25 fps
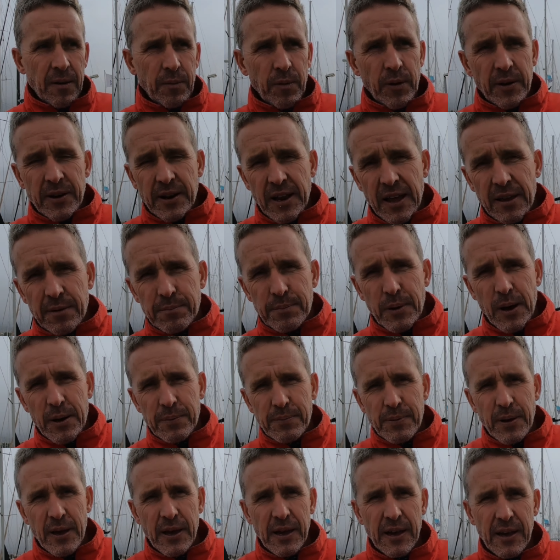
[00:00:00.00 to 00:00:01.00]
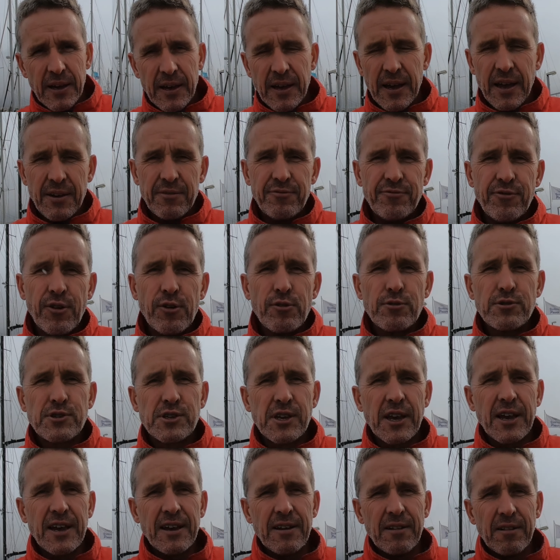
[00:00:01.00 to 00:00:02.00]
wanted to have full
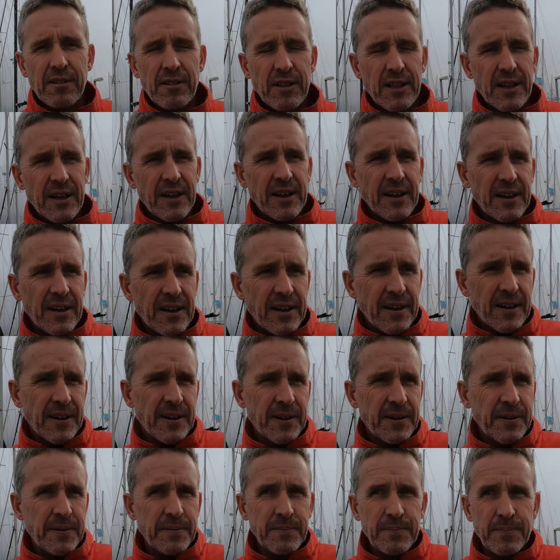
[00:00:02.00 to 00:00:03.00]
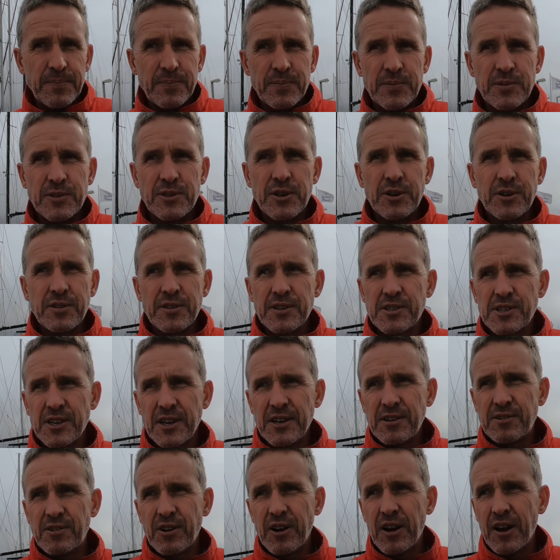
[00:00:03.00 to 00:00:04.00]
sail during the
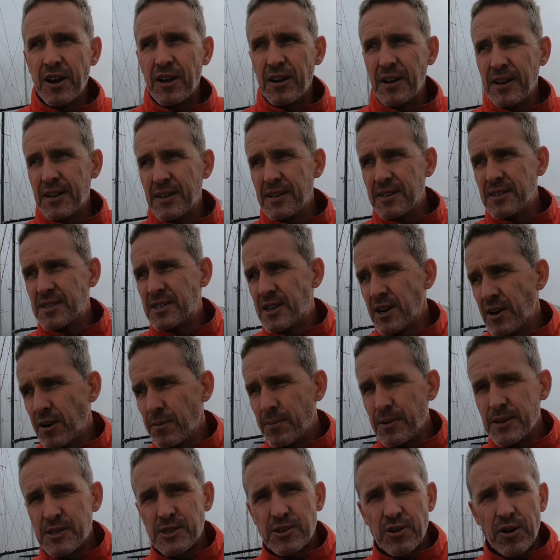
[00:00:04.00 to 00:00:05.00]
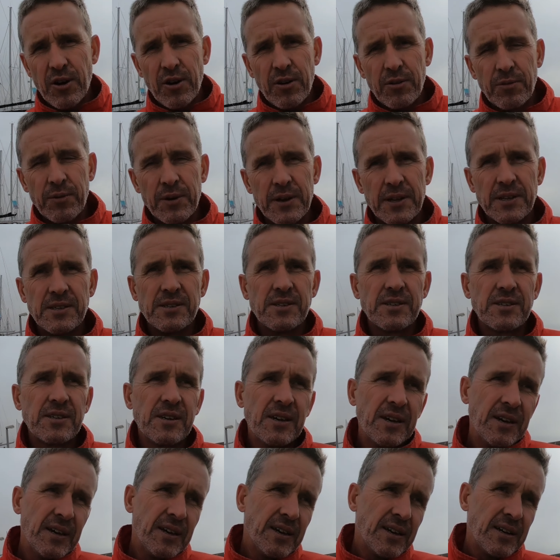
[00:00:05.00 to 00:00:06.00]
sea trial in terribly strong winds,
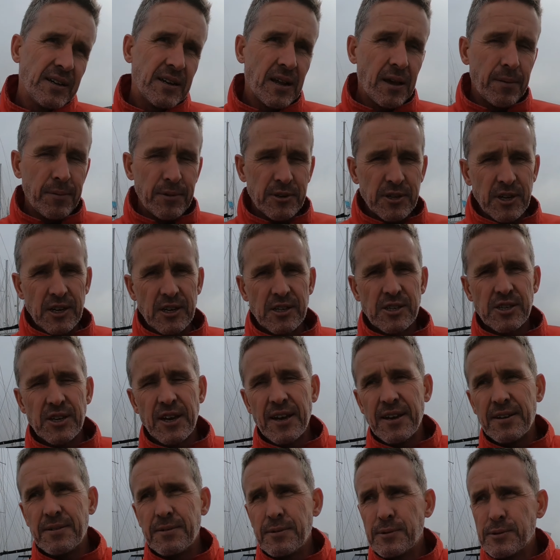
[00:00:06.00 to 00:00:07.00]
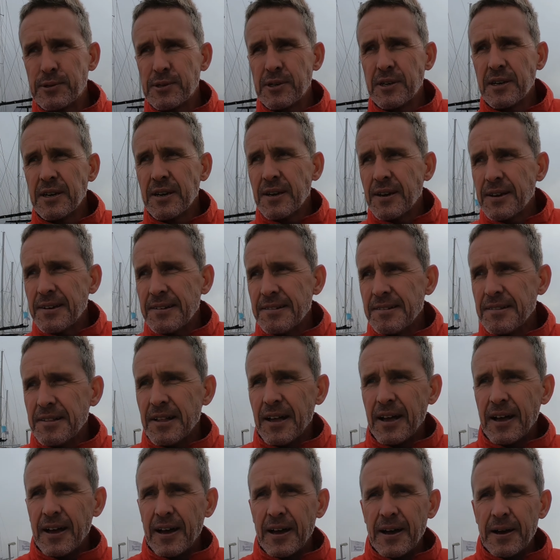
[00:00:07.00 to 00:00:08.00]
damaging sails.
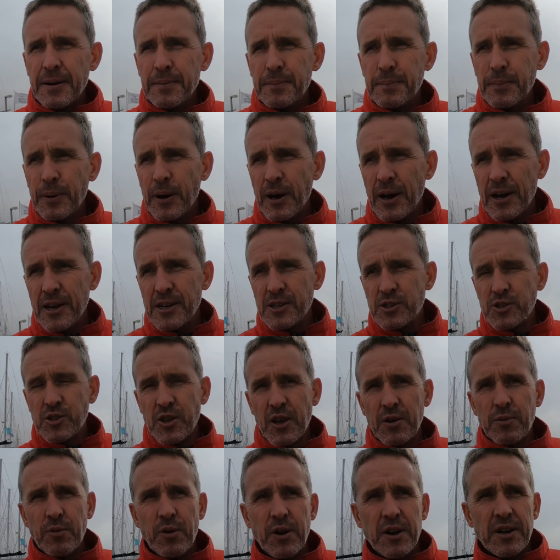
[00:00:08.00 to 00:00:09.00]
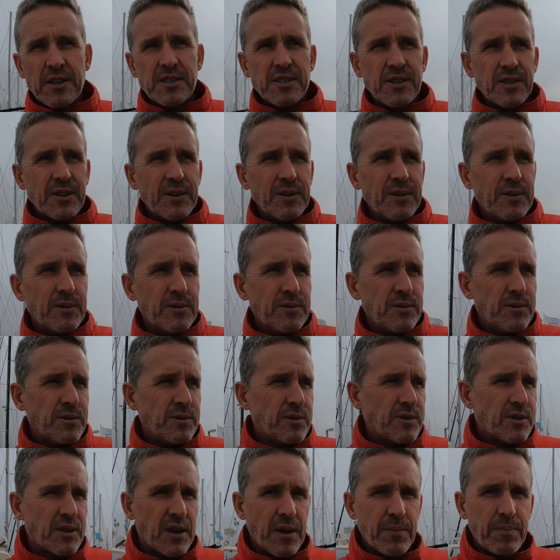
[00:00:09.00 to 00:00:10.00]
Buyers that wanted
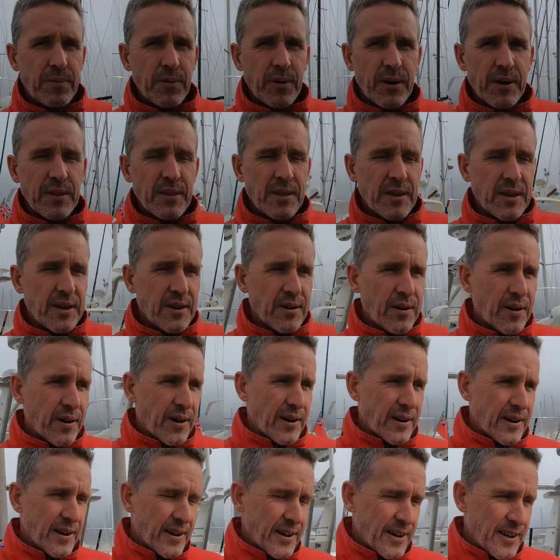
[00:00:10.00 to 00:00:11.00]
to skipper in the yacht